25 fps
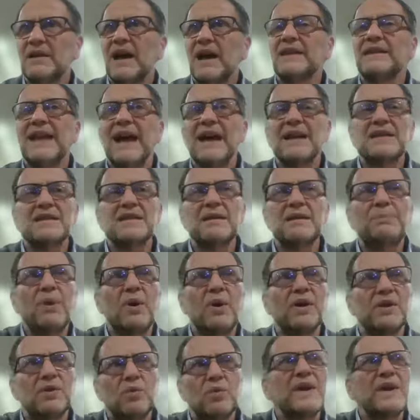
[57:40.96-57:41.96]
And that's the
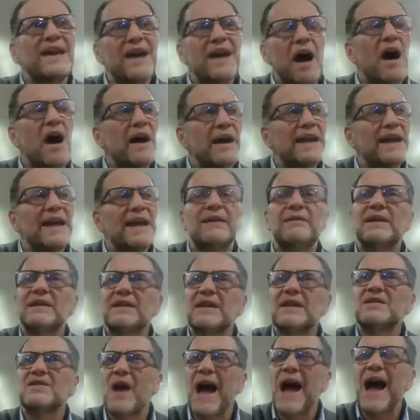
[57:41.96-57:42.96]
point. We are here
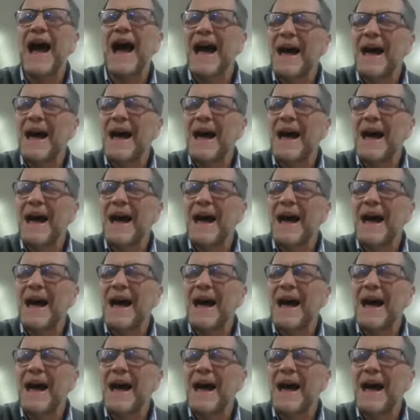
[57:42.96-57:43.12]
in this